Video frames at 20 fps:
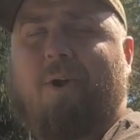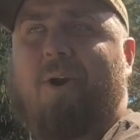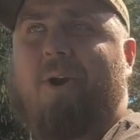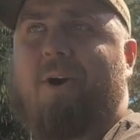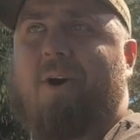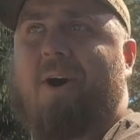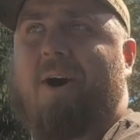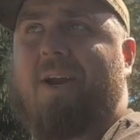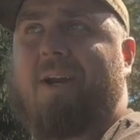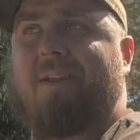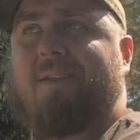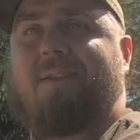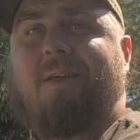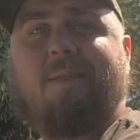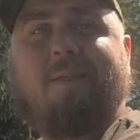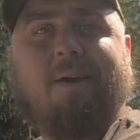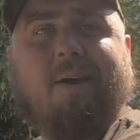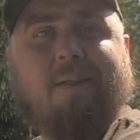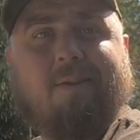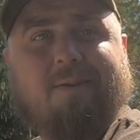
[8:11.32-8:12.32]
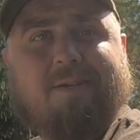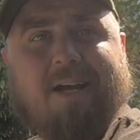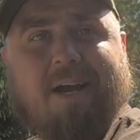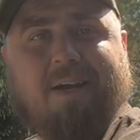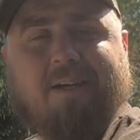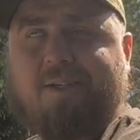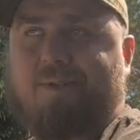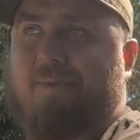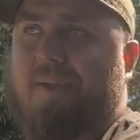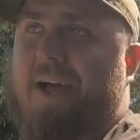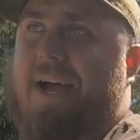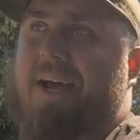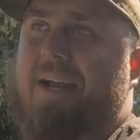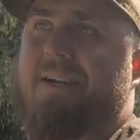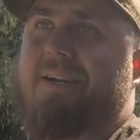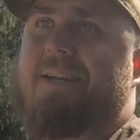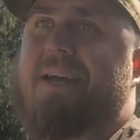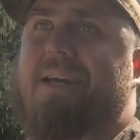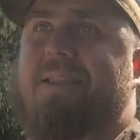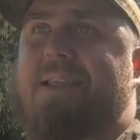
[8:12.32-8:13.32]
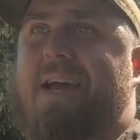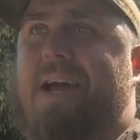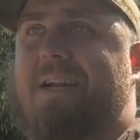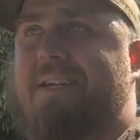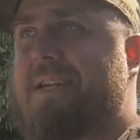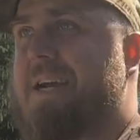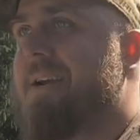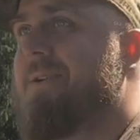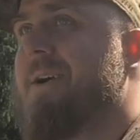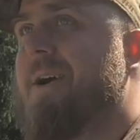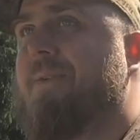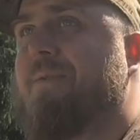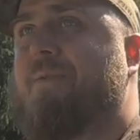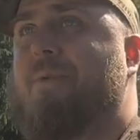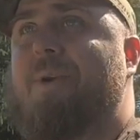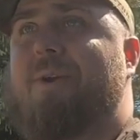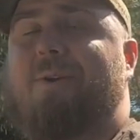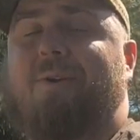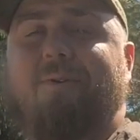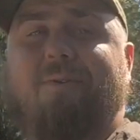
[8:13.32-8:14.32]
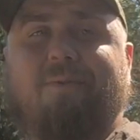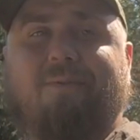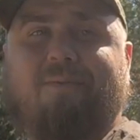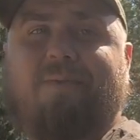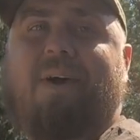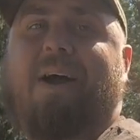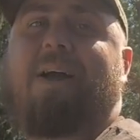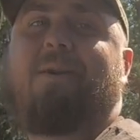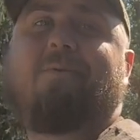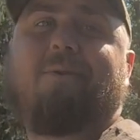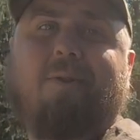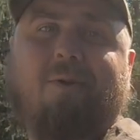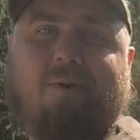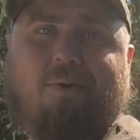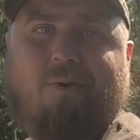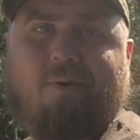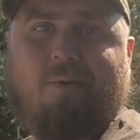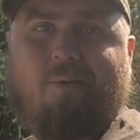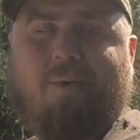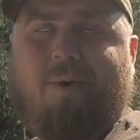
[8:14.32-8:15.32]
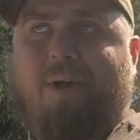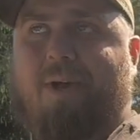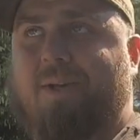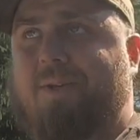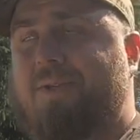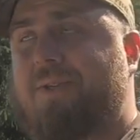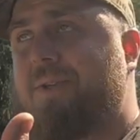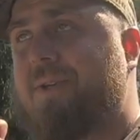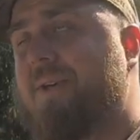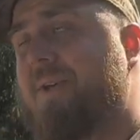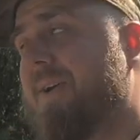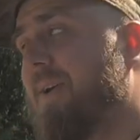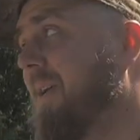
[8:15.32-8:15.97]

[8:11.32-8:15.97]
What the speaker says: put it on. Then the other tire's flat. Take that tire off. We couldn't find where the hole was.